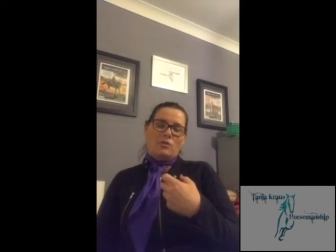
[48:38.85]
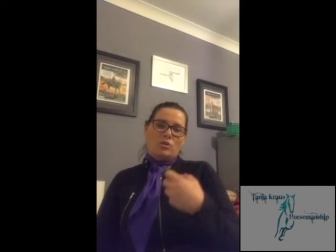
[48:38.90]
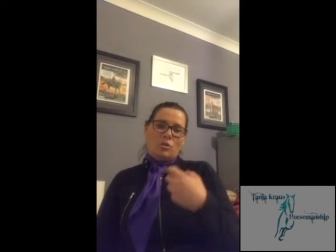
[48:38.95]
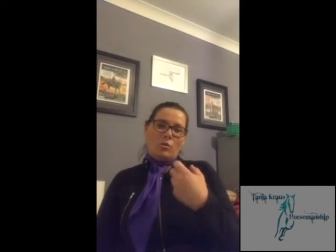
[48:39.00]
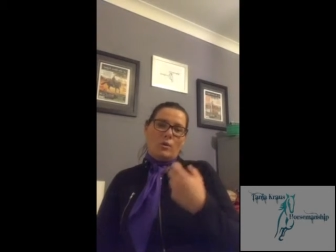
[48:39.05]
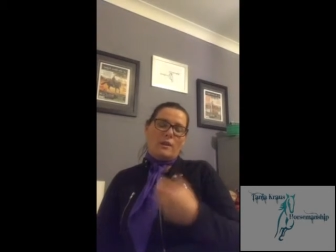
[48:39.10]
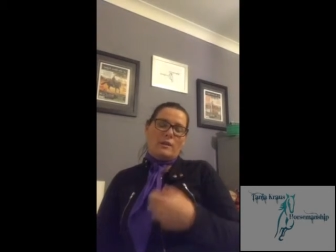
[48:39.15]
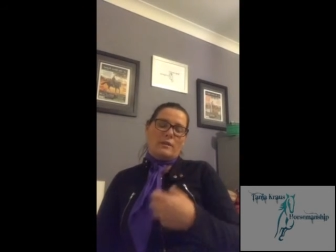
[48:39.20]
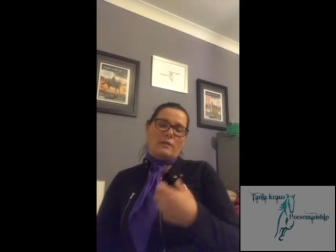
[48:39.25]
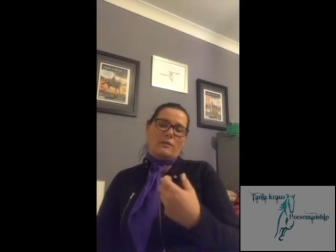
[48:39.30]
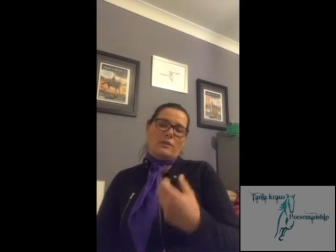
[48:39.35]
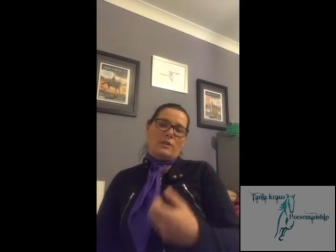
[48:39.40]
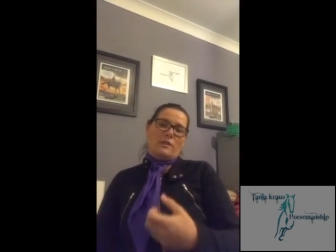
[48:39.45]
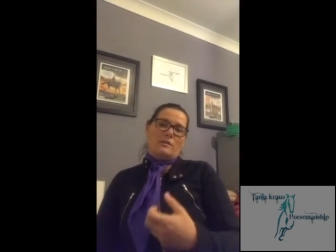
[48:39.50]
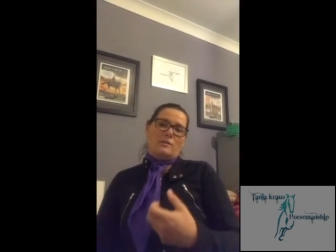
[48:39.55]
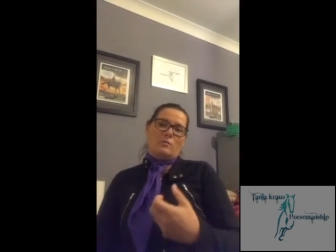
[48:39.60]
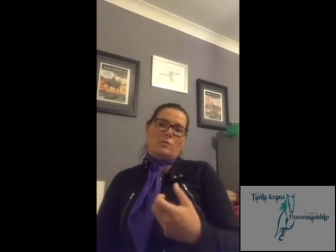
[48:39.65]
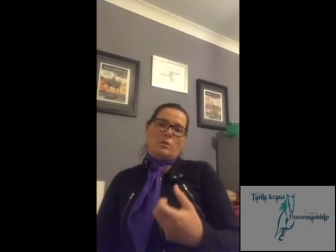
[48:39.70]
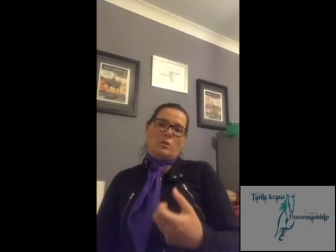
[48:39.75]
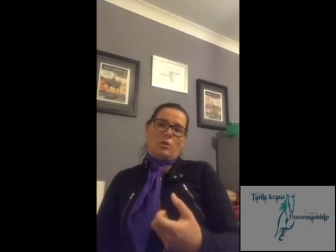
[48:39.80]
doing the
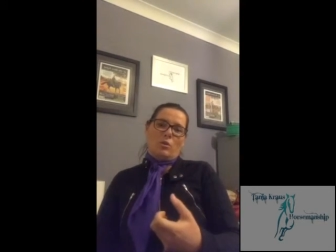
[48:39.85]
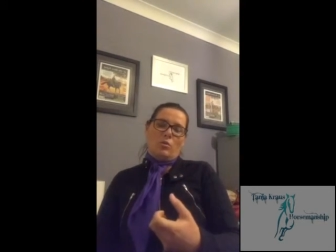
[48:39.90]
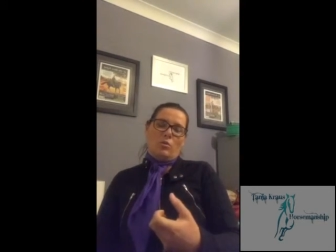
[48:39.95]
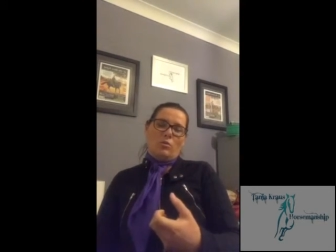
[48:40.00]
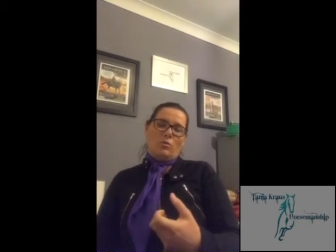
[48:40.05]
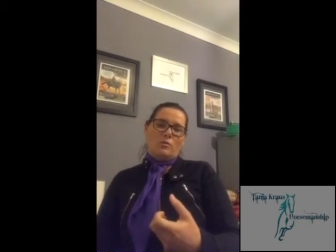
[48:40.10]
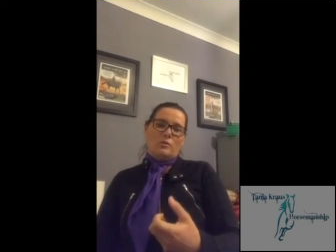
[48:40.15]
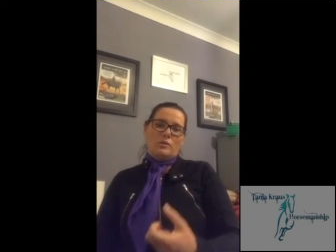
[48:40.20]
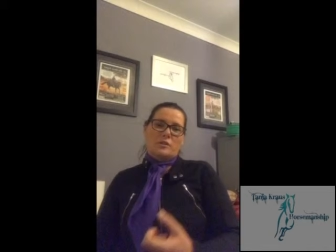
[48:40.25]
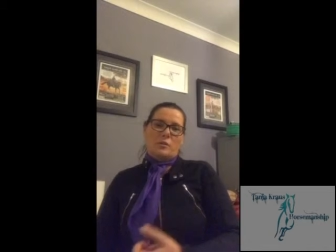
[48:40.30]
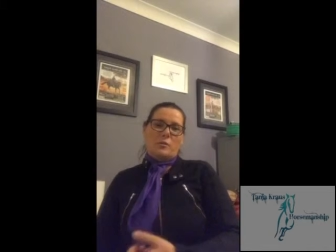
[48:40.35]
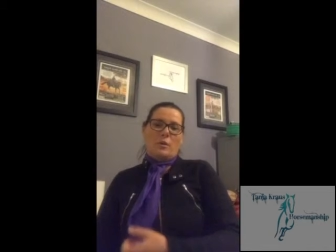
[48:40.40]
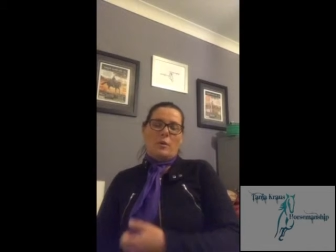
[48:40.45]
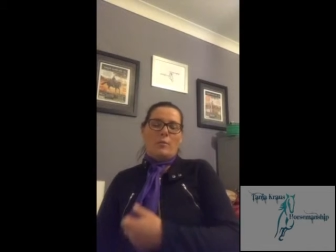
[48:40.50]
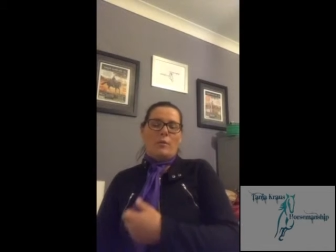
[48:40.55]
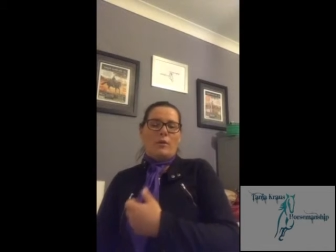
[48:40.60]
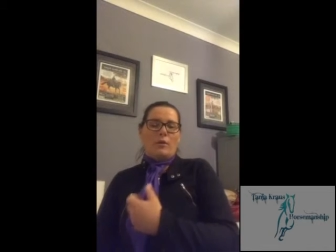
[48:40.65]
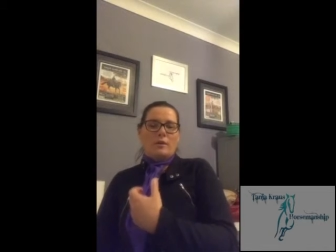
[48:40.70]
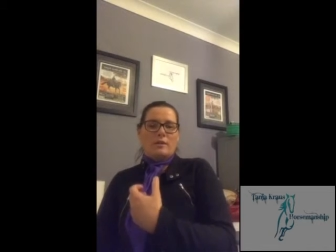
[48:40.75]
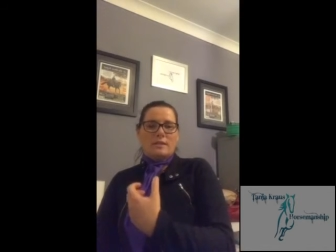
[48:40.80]
things with the horse. So
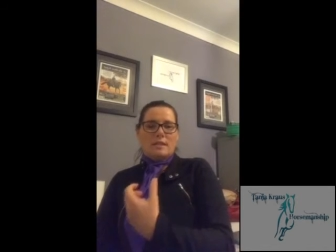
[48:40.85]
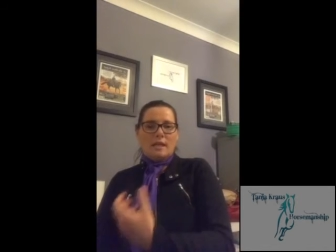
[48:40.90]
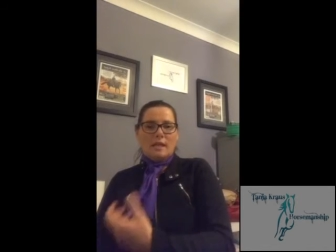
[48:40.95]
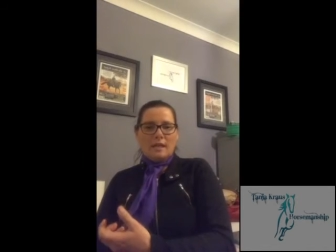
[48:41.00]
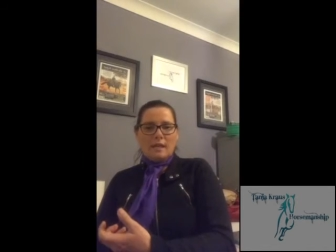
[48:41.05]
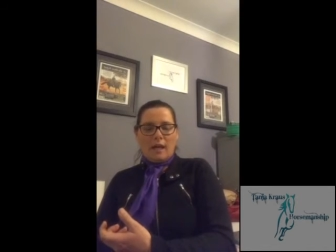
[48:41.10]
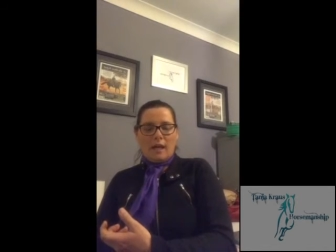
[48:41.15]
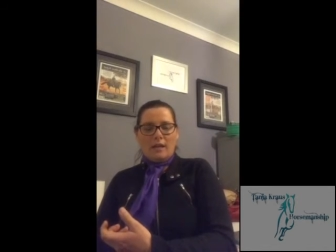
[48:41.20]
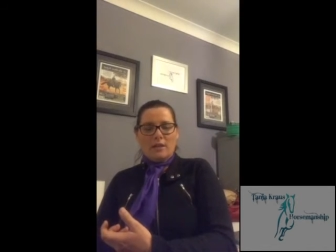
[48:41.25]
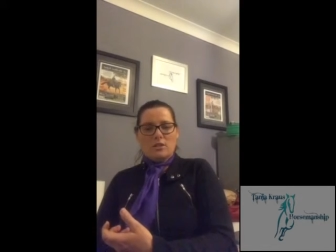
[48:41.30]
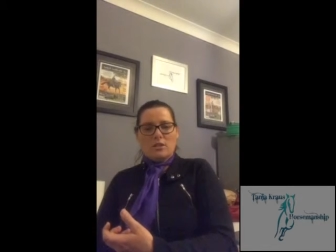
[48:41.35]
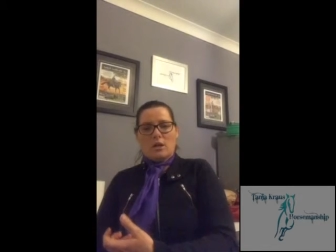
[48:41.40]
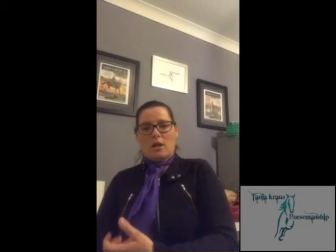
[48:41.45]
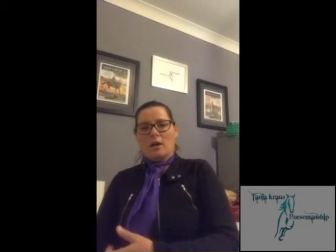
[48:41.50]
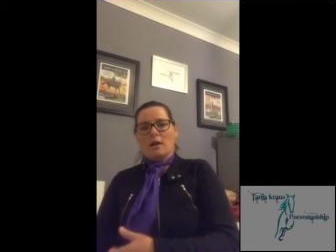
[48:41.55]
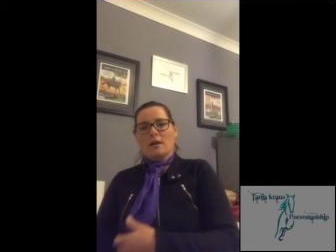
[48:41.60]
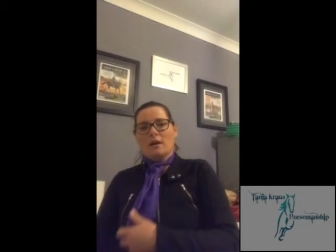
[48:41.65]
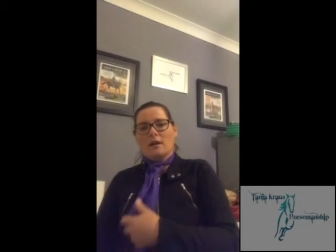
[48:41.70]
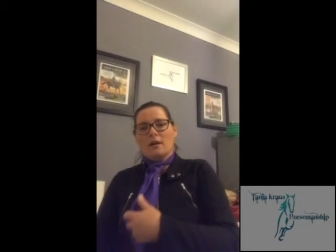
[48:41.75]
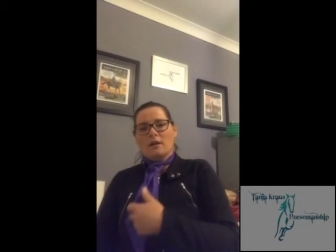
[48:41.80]
when we're a
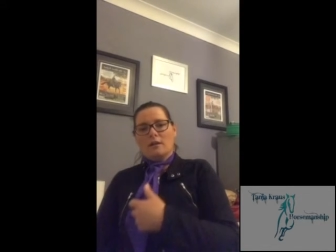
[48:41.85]
teenager,